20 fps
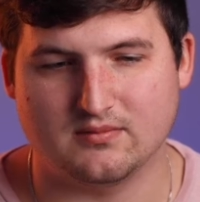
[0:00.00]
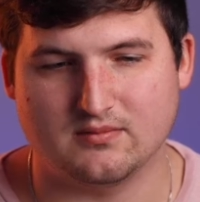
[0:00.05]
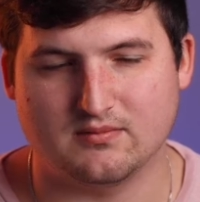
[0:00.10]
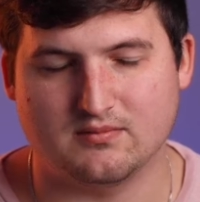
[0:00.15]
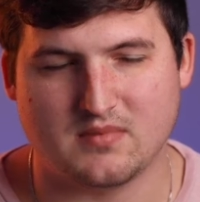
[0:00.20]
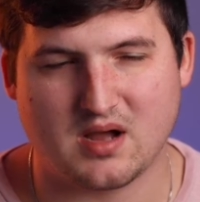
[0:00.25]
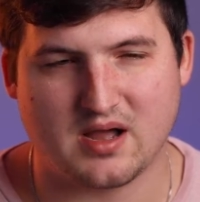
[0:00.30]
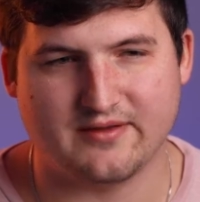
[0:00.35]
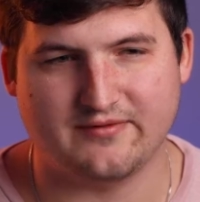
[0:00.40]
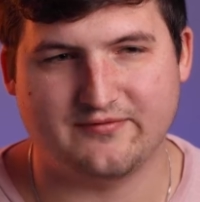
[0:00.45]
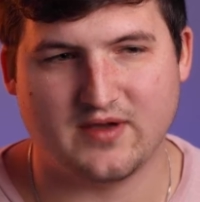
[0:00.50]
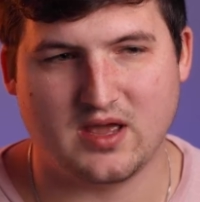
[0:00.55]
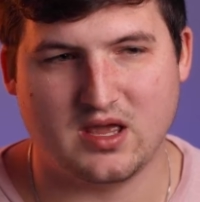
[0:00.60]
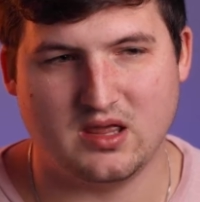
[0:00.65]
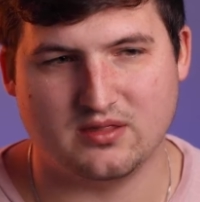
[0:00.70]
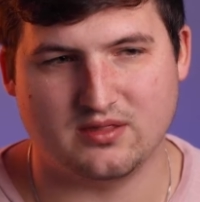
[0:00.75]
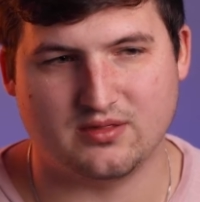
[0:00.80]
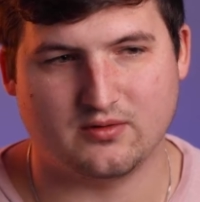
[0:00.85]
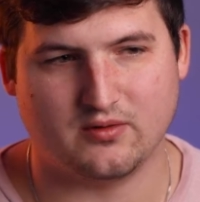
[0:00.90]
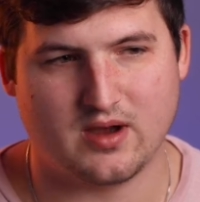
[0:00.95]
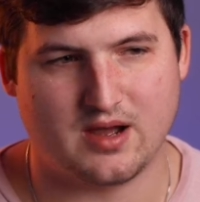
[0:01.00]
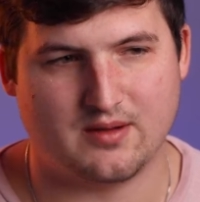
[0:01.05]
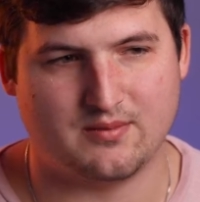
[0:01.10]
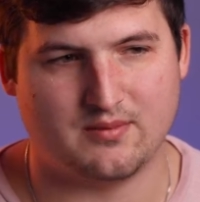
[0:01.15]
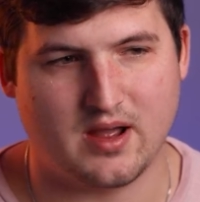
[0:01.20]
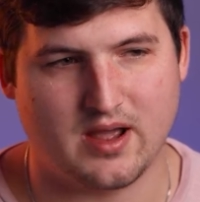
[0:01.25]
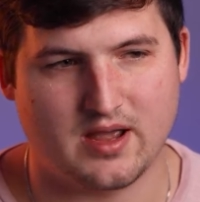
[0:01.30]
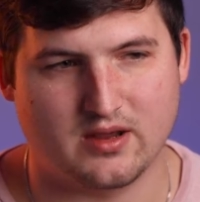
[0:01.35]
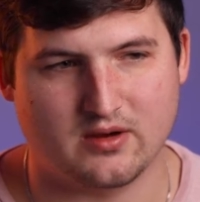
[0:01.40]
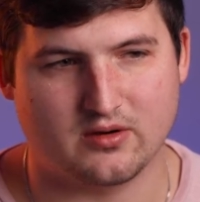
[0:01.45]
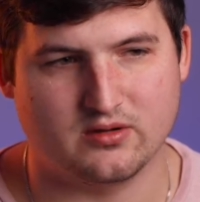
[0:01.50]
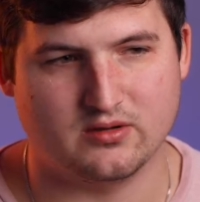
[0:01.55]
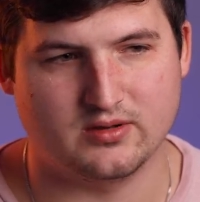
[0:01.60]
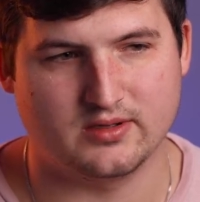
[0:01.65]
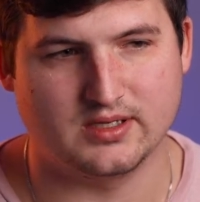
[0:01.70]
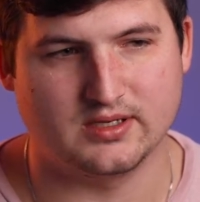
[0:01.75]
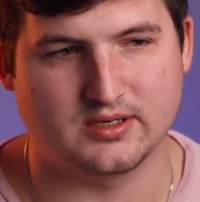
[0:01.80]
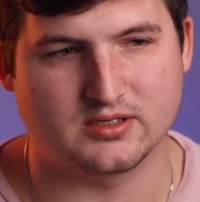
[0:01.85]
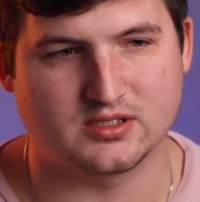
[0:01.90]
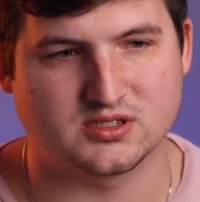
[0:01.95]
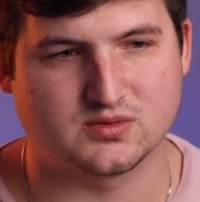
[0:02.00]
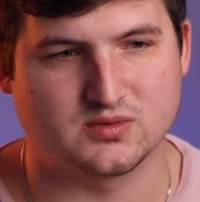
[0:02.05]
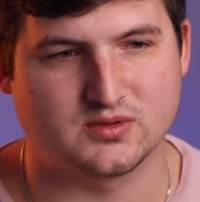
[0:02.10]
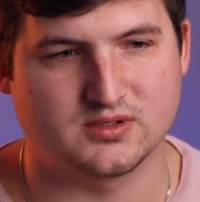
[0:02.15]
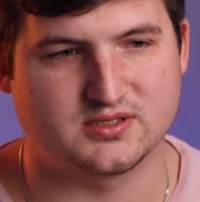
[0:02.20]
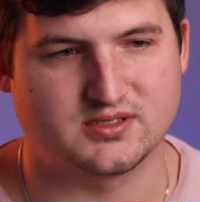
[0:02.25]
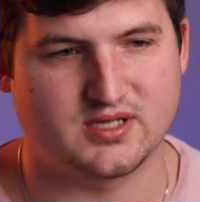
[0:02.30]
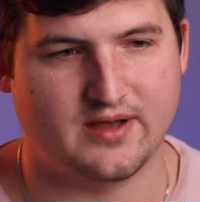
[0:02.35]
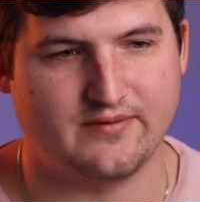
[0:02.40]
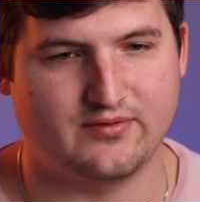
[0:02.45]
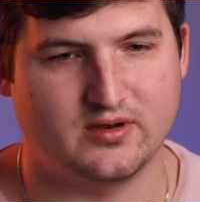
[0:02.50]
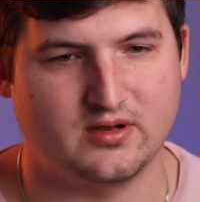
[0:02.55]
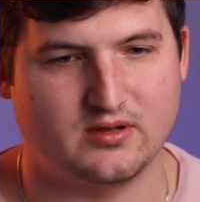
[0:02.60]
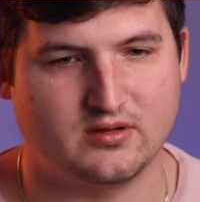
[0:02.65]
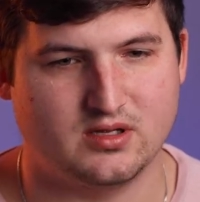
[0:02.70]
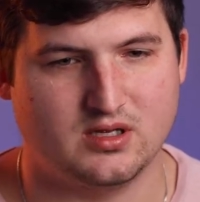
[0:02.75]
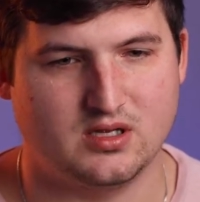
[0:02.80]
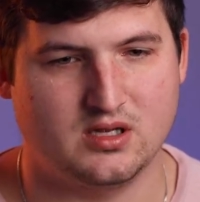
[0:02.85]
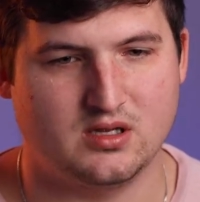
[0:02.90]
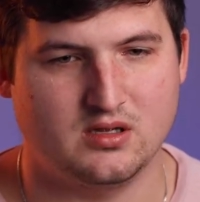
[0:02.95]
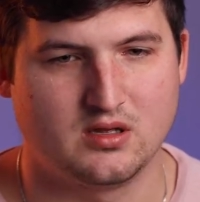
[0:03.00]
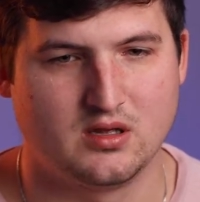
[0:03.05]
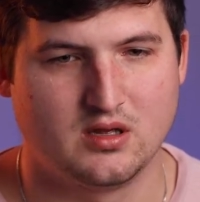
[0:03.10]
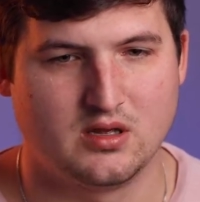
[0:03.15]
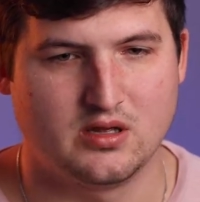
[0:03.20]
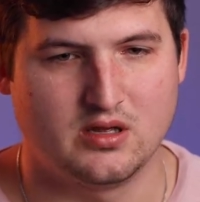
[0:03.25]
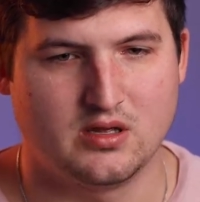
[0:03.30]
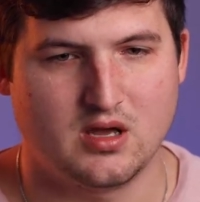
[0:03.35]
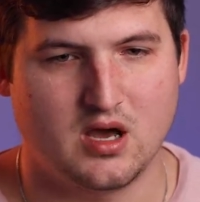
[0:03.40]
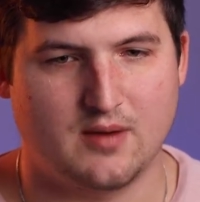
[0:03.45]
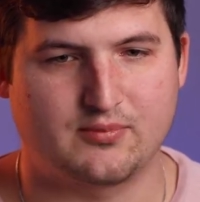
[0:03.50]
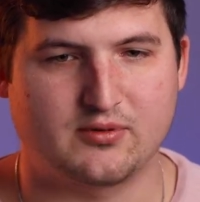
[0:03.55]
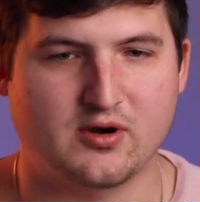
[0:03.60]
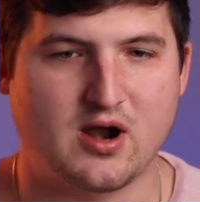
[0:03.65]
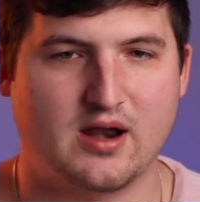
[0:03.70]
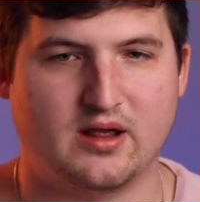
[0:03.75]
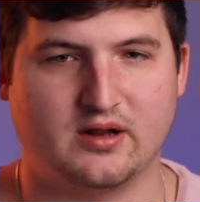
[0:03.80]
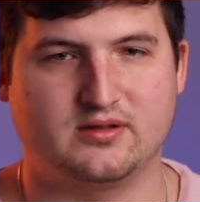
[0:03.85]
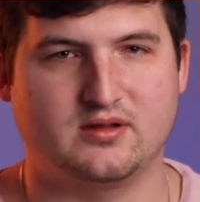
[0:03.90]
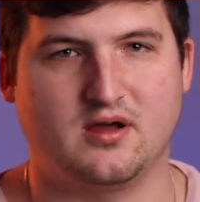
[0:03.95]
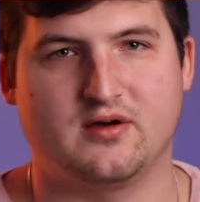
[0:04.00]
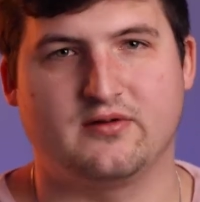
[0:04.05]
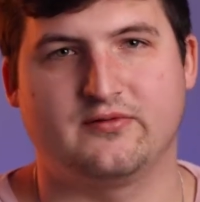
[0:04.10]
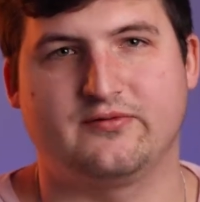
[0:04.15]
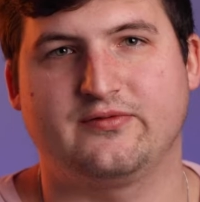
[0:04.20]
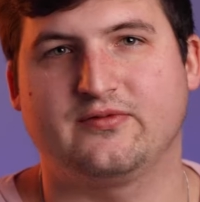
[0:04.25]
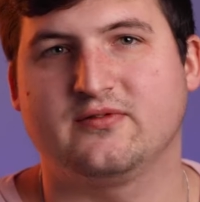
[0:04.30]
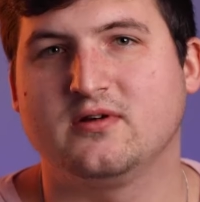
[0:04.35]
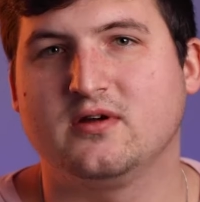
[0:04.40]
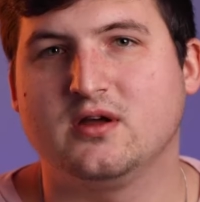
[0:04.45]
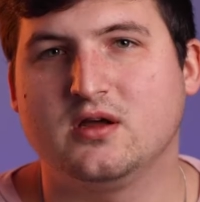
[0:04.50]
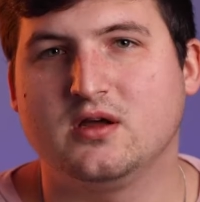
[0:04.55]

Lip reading: My faith throughout my early years was definitely a product of